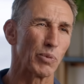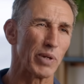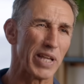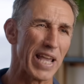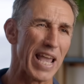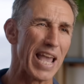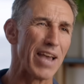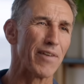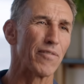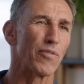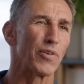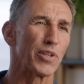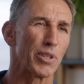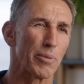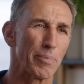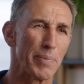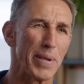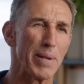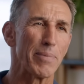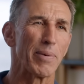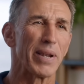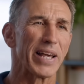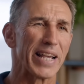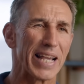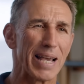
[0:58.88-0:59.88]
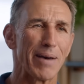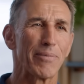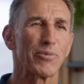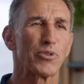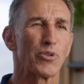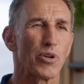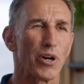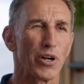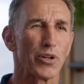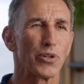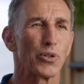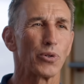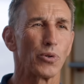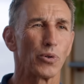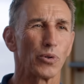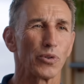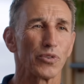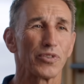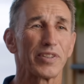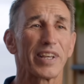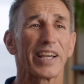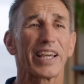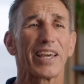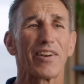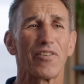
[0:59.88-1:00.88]
we have with the people that come through our doors
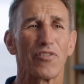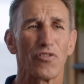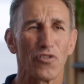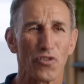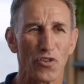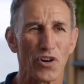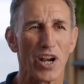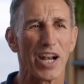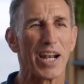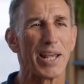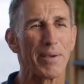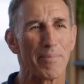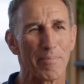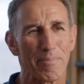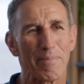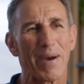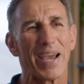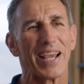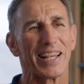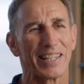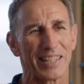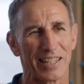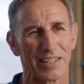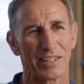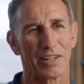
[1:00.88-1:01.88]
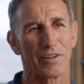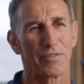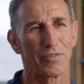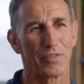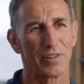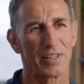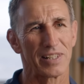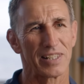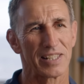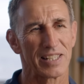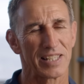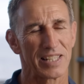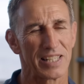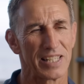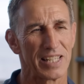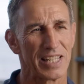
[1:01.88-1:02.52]
that can really make the difference.